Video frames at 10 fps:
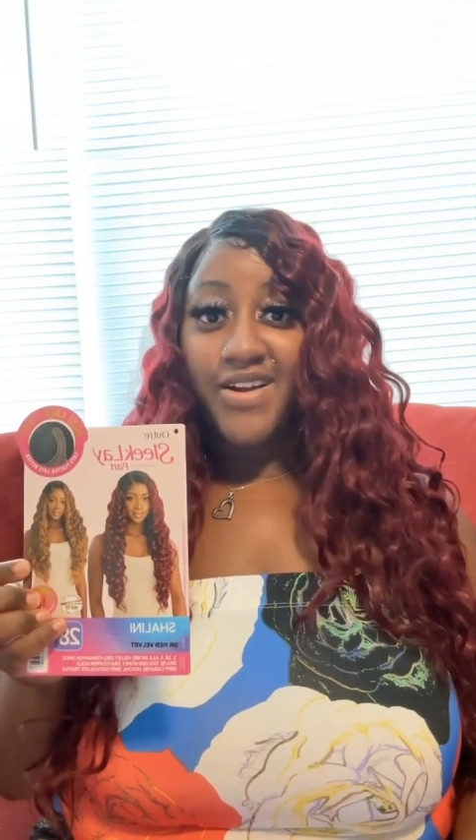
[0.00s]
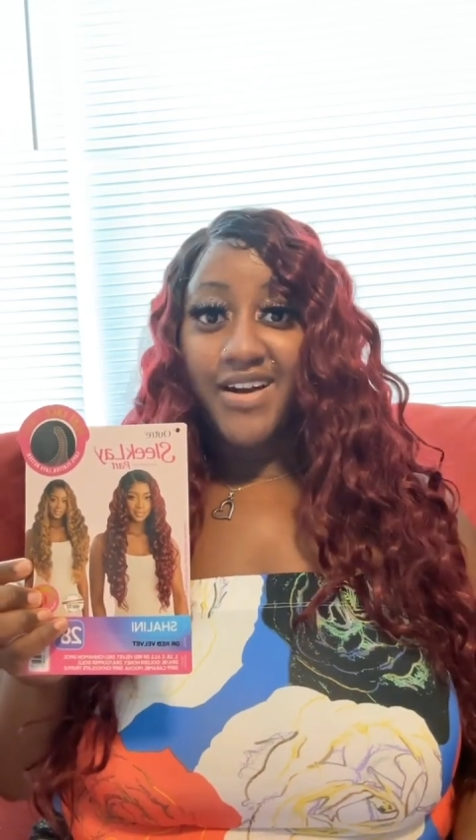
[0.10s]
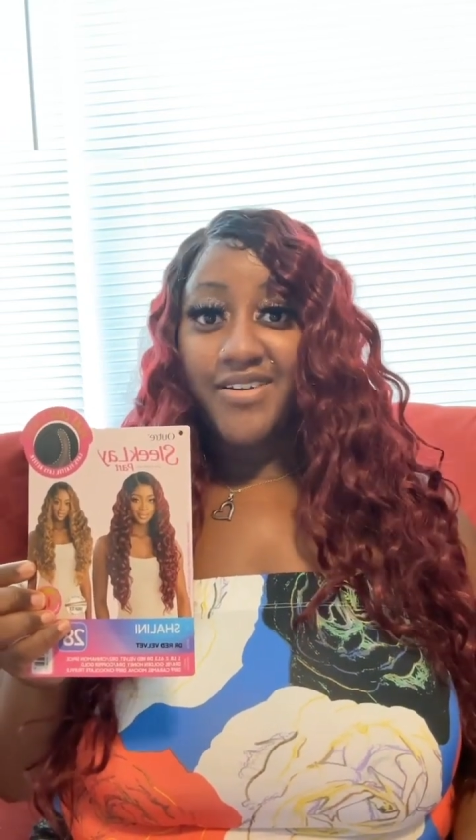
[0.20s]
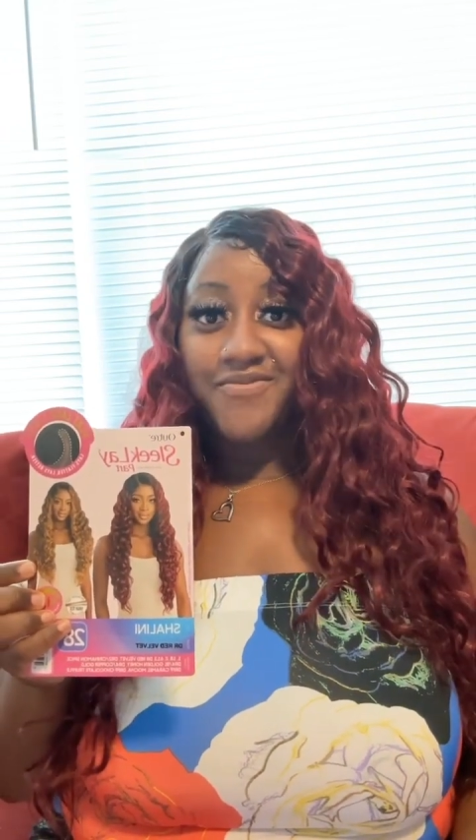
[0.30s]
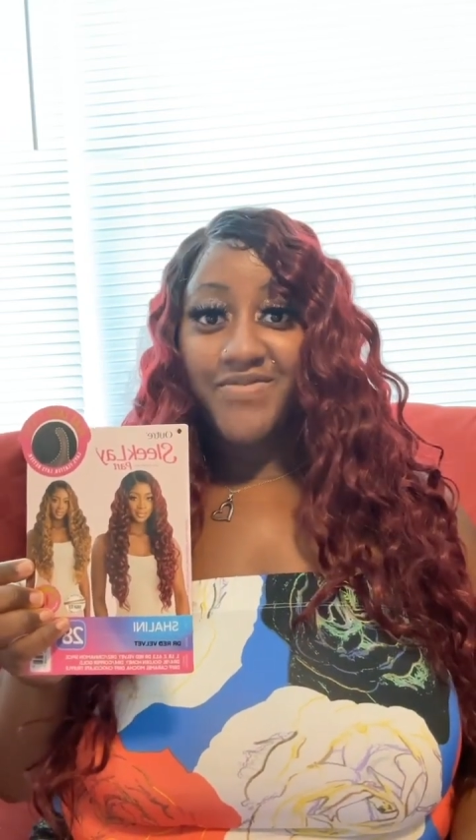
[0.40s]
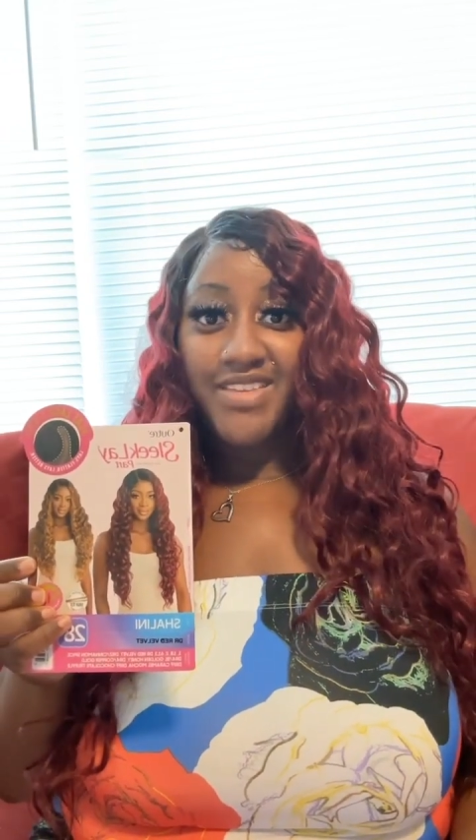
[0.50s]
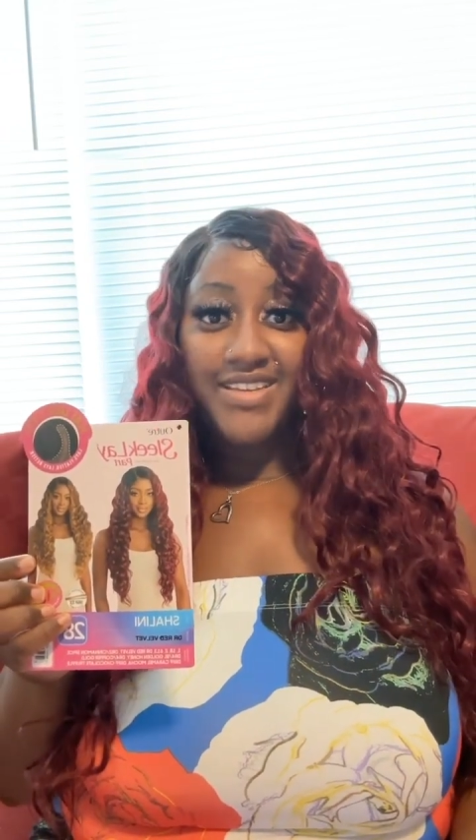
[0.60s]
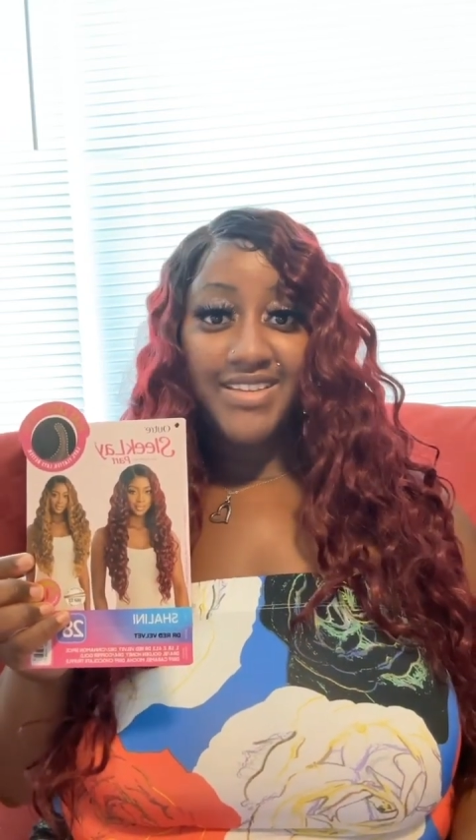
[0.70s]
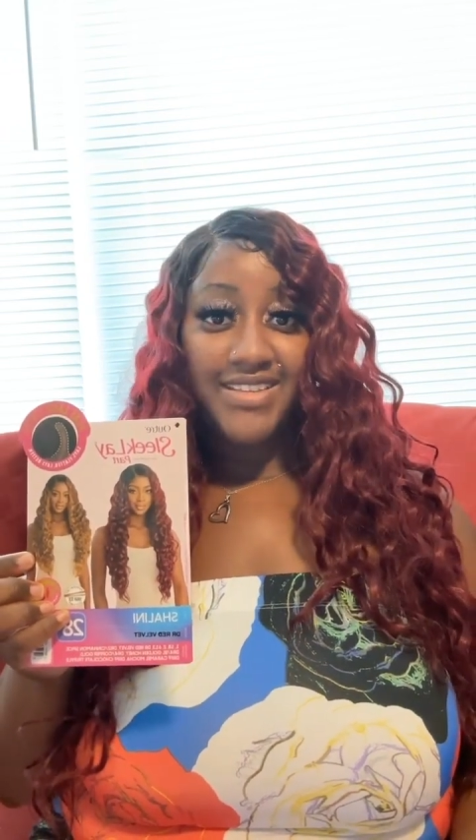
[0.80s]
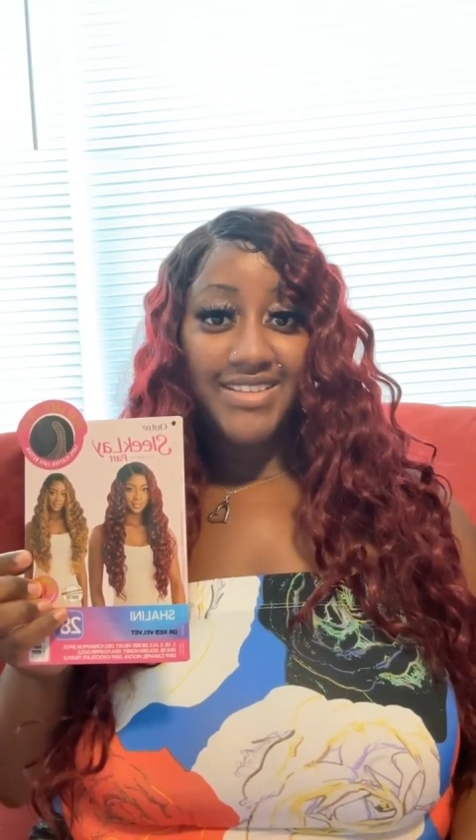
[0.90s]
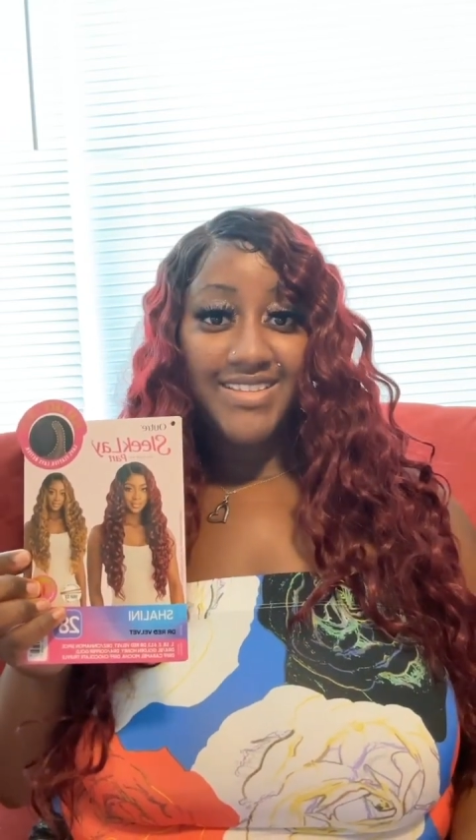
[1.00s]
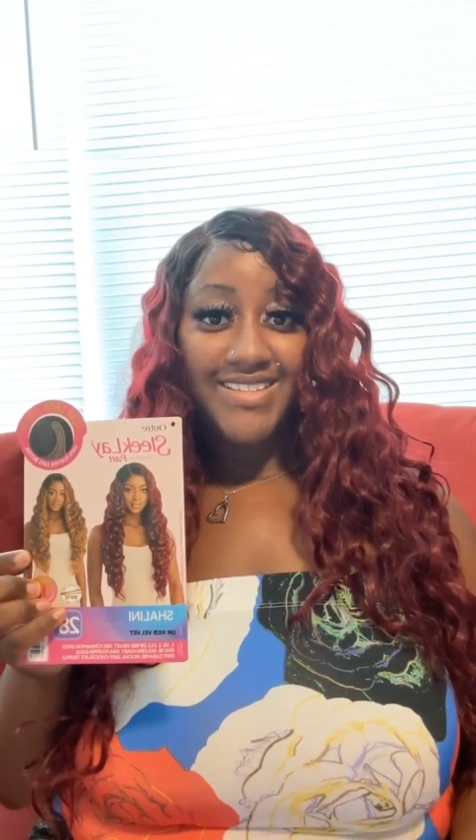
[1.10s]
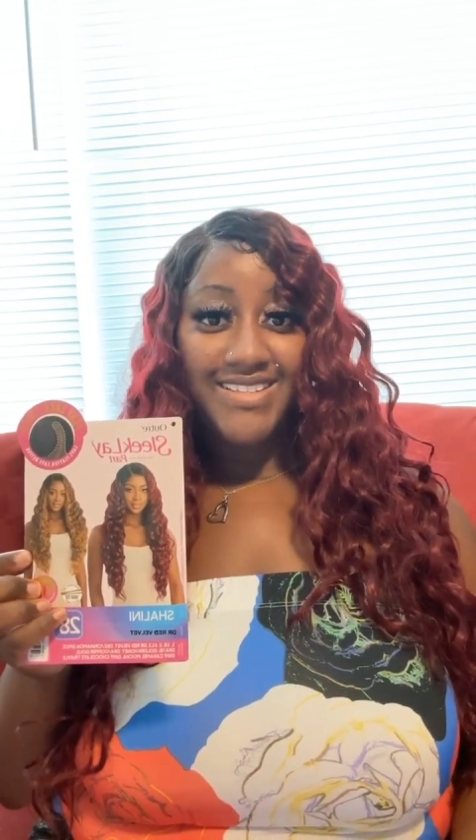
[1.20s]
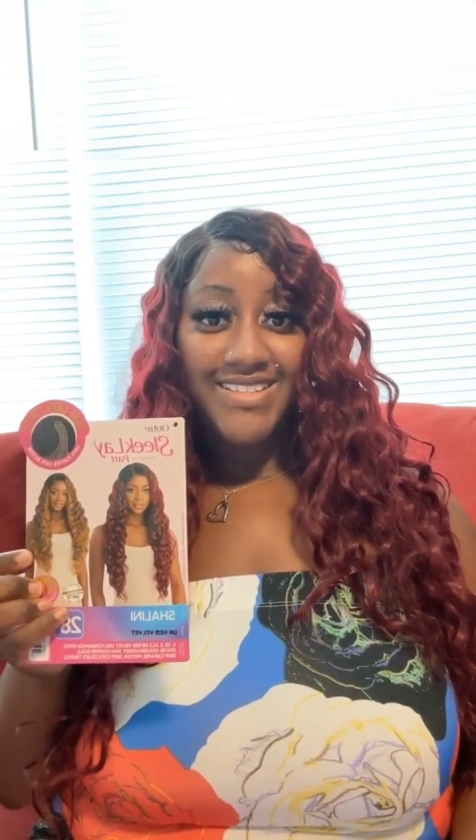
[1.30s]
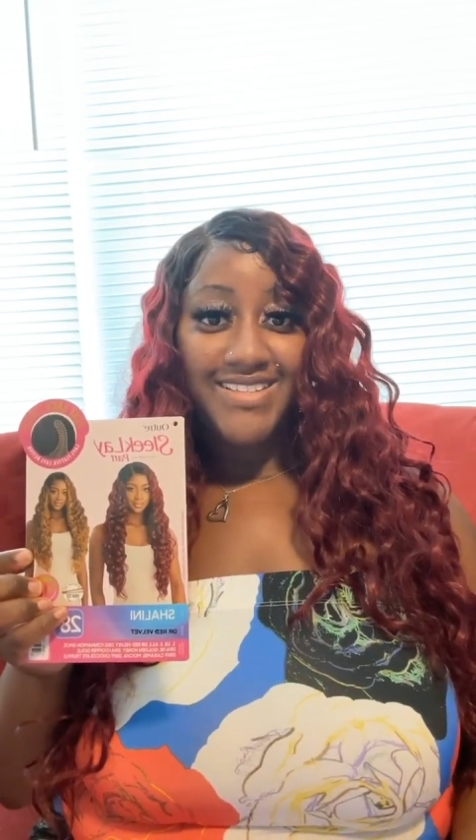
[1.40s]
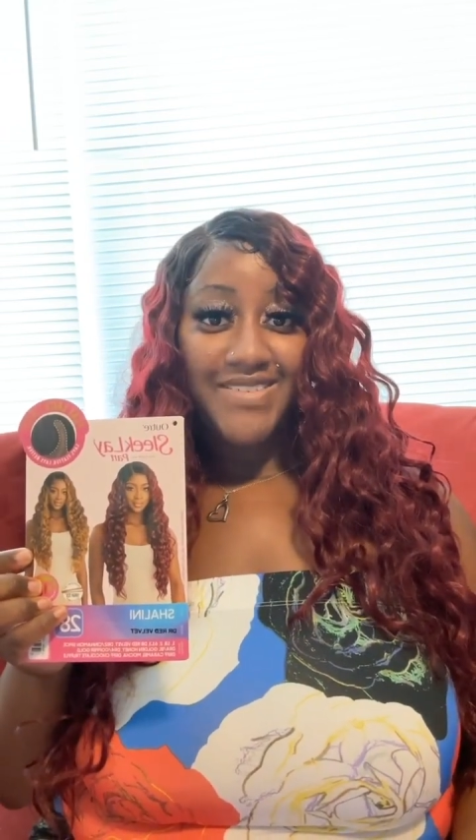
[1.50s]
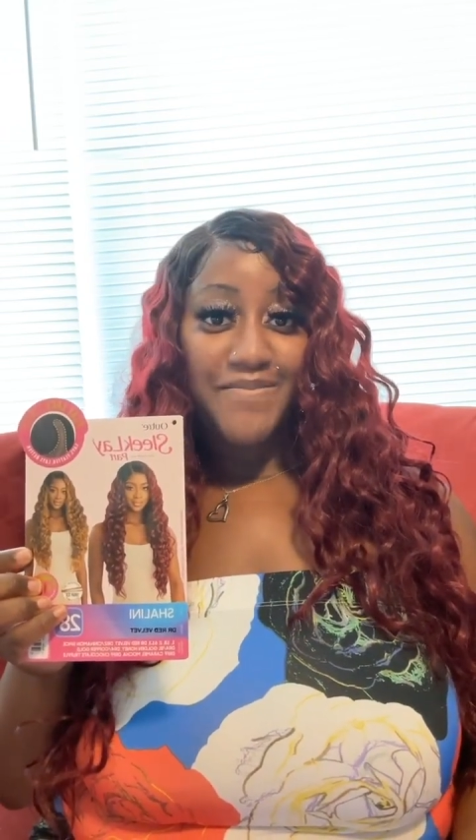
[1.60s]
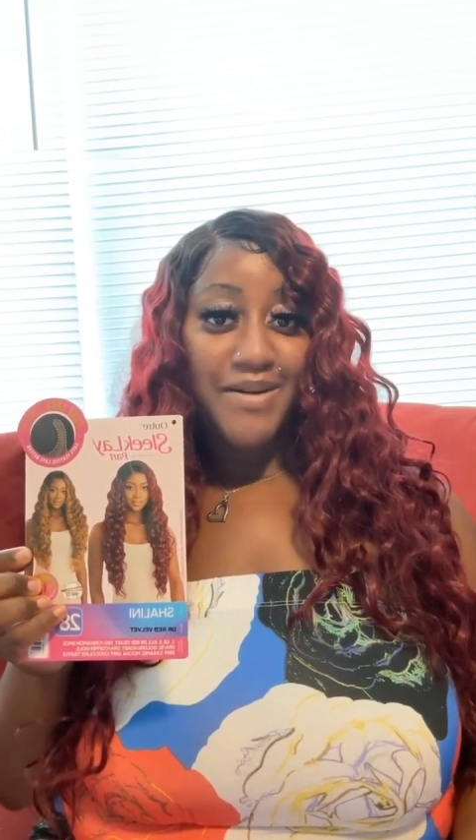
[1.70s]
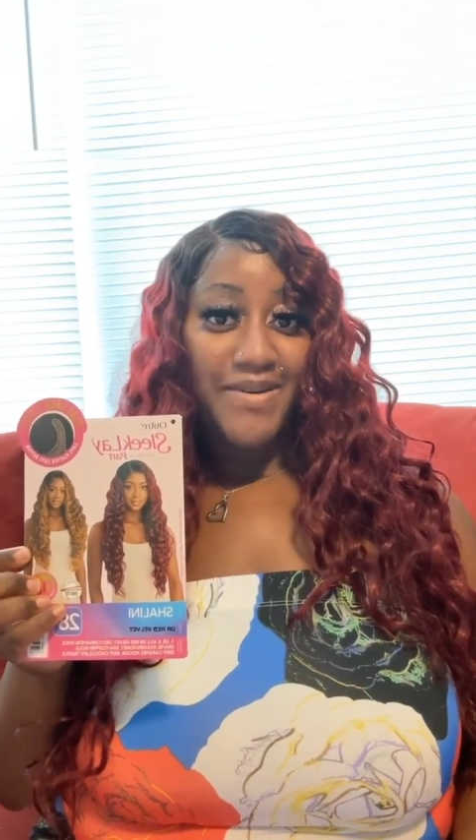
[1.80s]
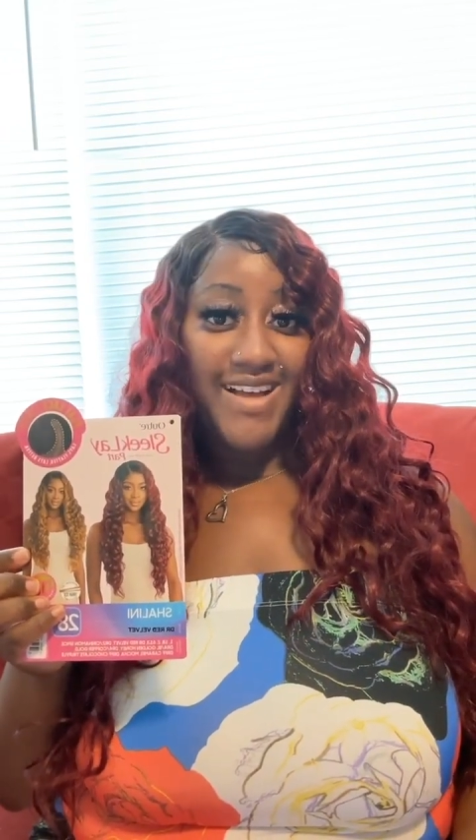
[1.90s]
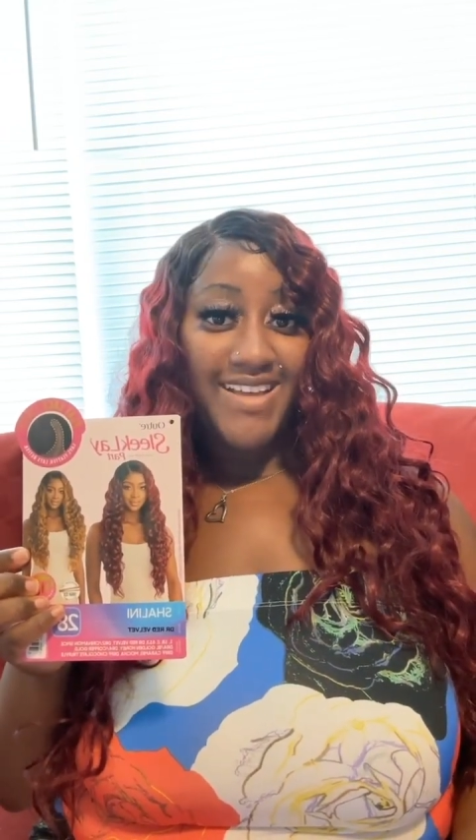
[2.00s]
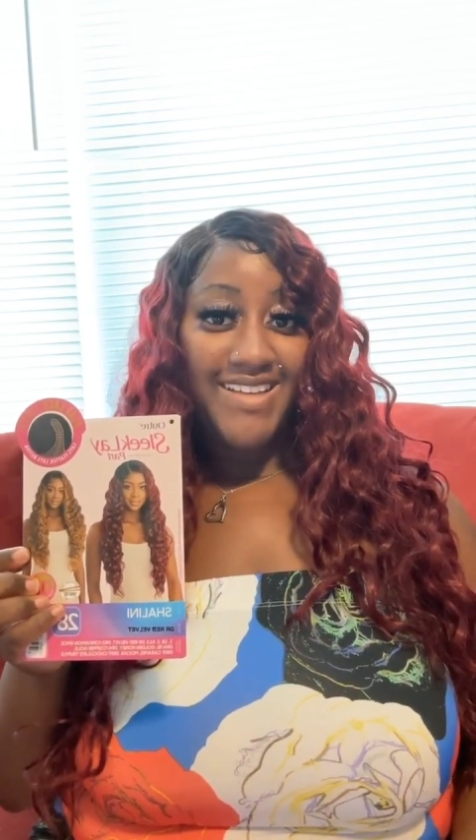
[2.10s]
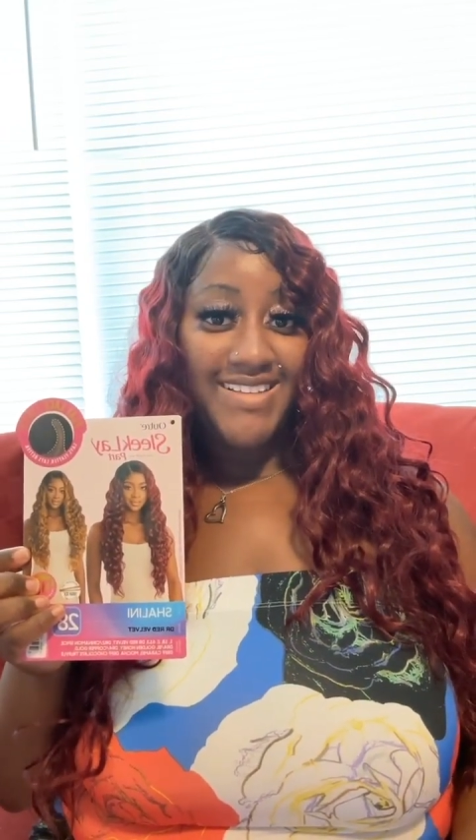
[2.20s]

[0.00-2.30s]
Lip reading: up. Bye bye.